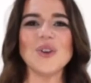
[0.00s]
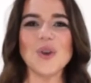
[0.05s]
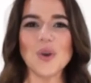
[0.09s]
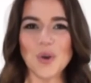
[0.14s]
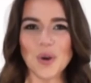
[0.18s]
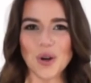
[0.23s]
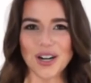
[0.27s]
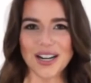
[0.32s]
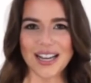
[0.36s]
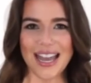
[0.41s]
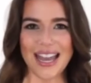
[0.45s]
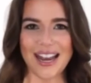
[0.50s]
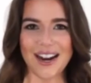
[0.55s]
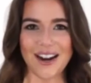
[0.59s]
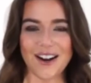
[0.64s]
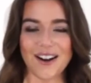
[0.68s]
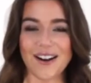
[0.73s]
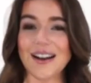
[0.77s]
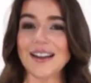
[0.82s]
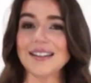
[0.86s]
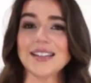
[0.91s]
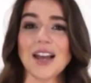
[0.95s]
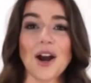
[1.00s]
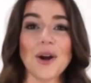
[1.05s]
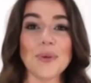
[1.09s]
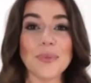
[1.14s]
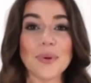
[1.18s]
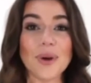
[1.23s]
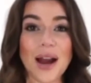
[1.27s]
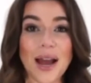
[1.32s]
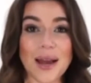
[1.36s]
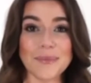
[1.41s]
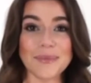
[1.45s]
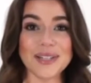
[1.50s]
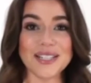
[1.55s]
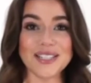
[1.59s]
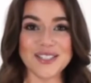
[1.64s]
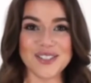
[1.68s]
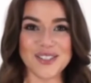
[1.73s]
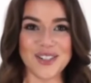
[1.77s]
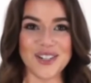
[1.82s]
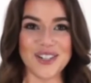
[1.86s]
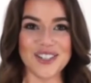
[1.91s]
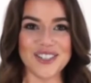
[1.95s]
Dawson shared on her
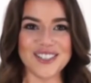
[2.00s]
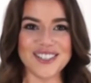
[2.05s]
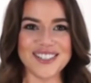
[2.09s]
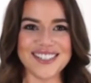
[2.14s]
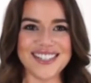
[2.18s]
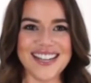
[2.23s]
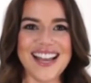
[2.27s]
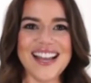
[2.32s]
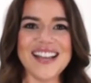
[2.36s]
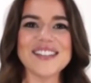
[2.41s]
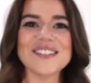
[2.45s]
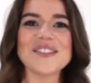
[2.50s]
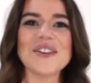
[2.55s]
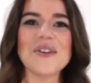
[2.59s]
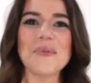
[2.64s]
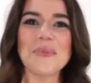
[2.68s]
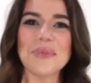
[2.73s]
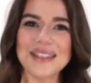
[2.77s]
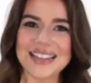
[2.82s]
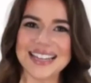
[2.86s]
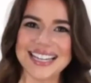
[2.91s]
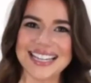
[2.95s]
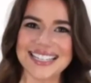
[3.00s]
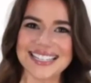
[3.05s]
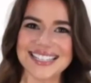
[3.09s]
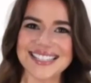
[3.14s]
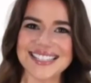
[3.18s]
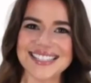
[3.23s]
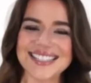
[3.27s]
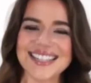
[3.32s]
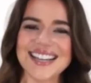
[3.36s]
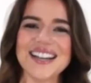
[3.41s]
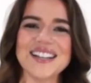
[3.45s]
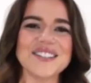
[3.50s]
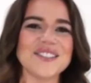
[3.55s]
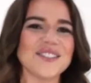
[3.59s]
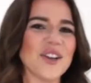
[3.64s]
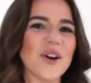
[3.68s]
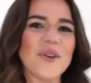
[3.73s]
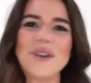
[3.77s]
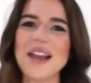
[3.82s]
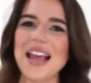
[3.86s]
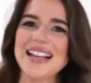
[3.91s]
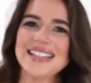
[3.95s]
social media that she
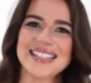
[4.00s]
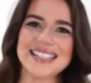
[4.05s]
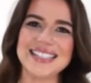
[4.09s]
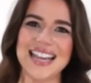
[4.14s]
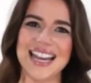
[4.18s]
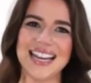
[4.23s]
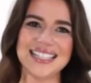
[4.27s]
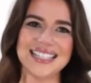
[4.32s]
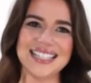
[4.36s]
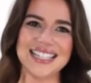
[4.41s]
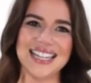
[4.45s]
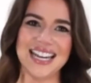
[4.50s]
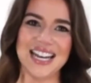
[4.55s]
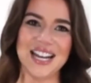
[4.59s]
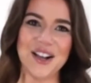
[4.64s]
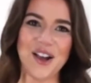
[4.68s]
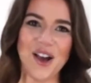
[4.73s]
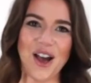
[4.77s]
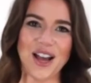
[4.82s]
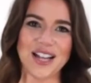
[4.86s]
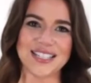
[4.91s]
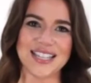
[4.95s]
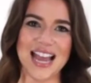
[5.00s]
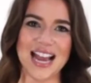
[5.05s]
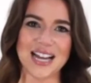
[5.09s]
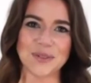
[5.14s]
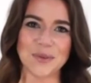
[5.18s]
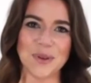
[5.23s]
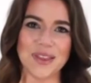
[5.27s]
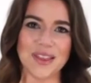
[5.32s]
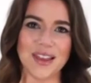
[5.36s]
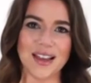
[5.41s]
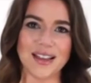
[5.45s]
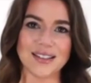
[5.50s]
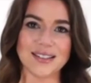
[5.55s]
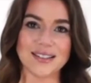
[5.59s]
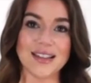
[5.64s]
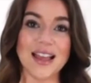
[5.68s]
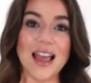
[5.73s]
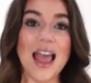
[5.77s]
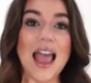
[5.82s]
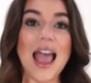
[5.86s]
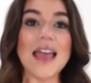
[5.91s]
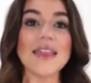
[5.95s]
celebrates the day she found out she had
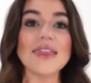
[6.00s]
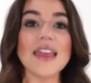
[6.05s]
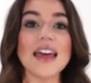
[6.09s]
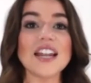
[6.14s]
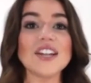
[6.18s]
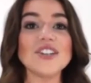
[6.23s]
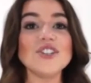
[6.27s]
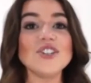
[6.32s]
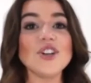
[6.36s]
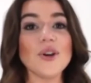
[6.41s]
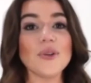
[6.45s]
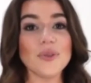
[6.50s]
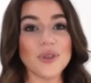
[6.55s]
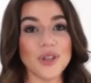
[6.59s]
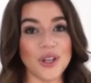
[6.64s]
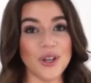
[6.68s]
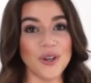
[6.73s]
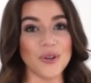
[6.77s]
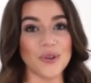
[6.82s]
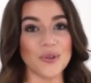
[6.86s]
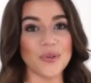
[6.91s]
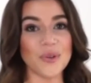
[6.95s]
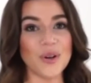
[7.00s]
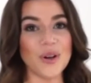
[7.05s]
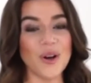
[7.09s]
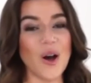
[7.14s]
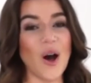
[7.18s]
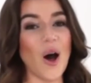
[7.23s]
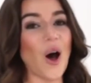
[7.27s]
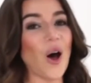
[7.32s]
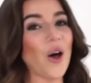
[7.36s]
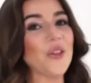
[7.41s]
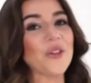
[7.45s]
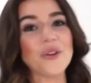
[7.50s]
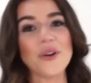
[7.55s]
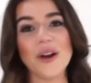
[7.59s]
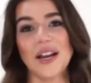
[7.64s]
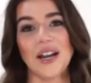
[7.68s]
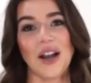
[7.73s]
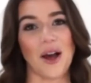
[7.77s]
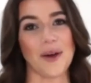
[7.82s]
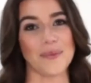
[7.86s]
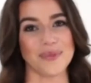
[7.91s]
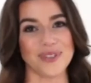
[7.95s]
HSV too, and Dr.
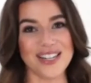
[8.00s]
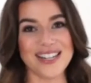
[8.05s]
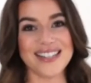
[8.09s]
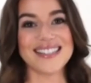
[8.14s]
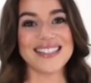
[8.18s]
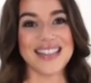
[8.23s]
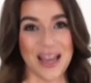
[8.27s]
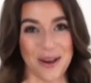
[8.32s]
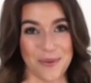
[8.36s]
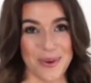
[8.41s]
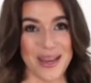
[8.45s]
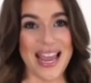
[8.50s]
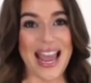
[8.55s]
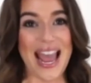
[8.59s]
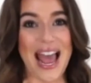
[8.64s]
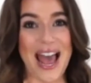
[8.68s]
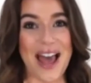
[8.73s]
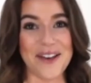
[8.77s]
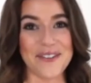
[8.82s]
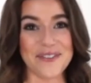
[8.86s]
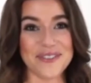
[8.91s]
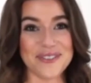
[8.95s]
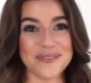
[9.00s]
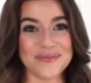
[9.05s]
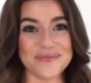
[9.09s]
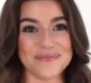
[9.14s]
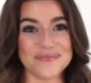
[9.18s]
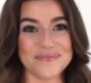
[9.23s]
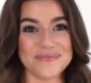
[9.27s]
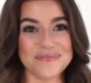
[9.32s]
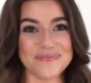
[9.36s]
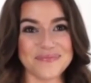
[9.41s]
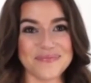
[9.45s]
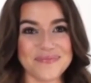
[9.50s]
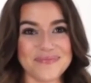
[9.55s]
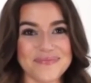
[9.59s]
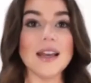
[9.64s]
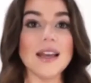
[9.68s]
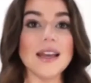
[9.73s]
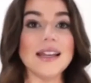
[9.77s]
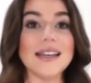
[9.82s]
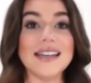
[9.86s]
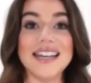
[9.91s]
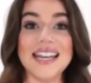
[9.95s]
Martin Schuh created Pink
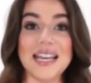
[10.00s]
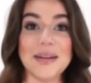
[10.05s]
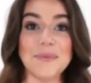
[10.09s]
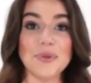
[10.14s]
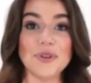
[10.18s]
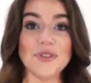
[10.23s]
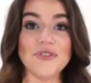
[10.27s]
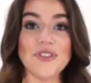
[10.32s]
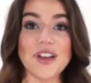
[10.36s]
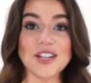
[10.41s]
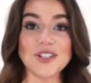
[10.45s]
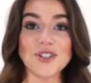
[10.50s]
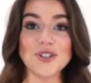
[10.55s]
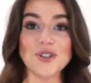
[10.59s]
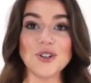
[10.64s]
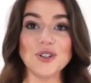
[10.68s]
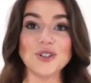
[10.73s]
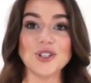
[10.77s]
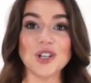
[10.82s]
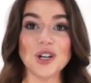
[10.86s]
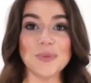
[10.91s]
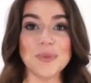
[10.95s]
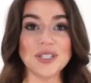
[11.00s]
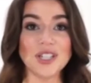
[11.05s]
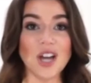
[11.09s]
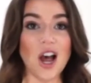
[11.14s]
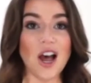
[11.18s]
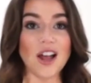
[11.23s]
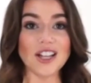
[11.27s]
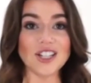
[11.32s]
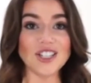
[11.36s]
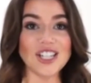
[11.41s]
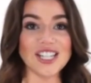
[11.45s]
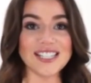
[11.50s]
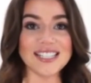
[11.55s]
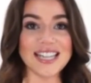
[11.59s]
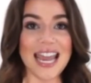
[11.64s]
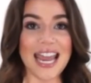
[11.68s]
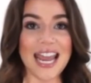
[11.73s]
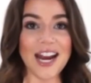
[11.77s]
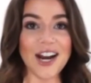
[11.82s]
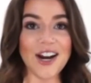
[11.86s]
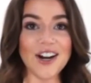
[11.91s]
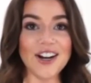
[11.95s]
Tent to support those who have
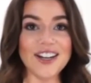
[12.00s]
herpes.